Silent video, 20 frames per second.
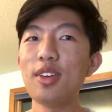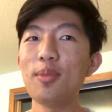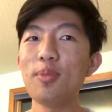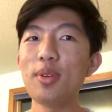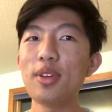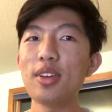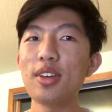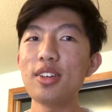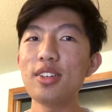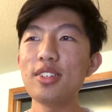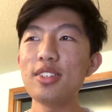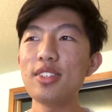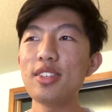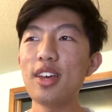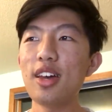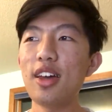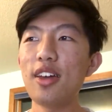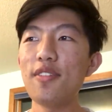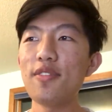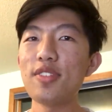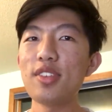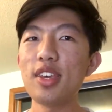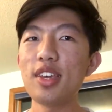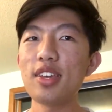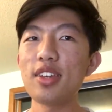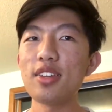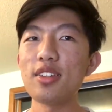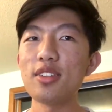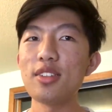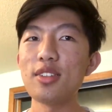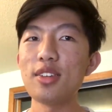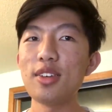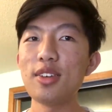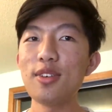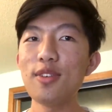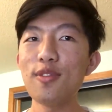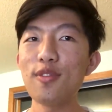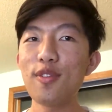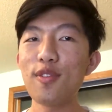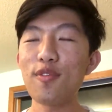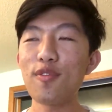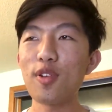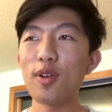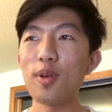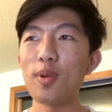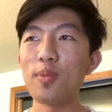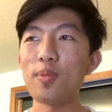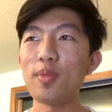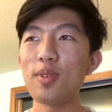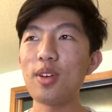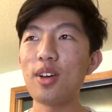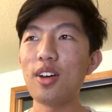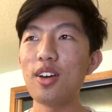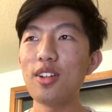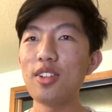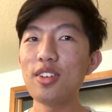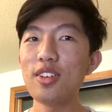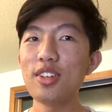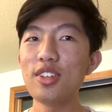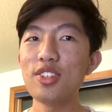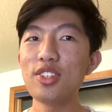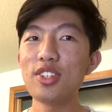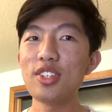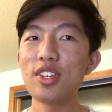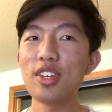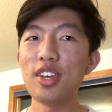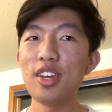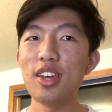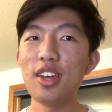because I've taken a leave from college,